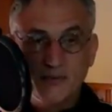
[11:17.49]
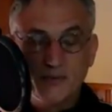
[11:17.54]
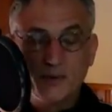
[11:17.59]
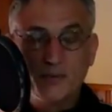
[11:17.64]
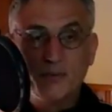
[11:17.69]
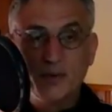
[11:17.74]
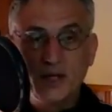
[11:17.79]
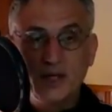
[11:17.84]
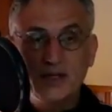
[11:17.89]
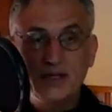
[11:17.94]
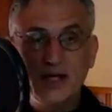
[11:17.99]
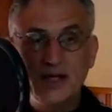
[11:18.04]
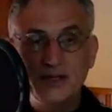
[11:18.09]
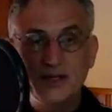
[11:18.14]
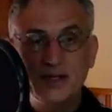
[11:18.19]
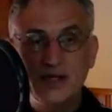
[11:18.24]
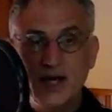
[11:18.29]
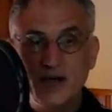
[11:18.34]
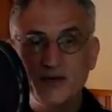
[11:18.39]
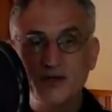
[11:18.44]
We're putting that
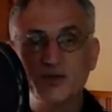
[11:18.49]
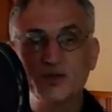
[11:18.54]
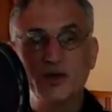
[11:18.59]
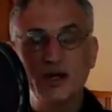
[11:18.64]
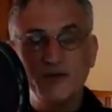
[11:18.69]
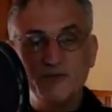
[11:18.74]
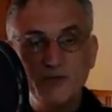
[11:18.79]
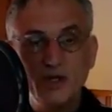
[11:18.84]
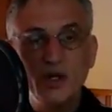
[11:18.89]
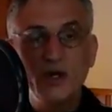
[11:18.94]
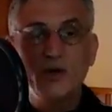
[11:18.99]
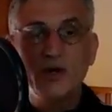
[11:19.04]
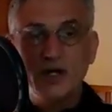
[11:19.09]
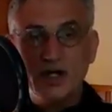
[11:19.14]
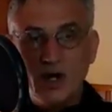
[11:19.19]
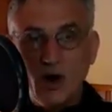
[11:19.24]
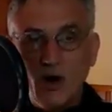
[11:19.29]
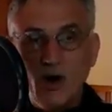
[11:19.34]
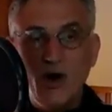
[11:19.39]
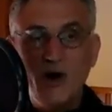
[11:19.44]
together. So if you're
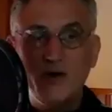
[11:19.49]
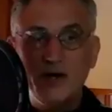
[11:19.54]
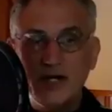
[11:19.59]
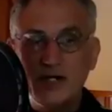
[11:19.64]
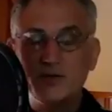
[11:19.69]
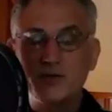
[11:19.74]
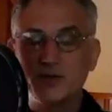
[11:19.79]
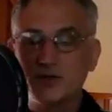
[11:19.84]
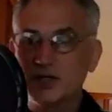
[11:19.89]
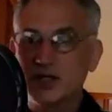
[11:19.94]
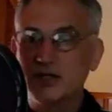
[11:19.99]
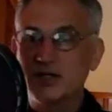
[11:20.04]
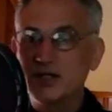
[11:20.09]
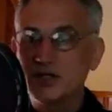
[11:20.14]
at all interested,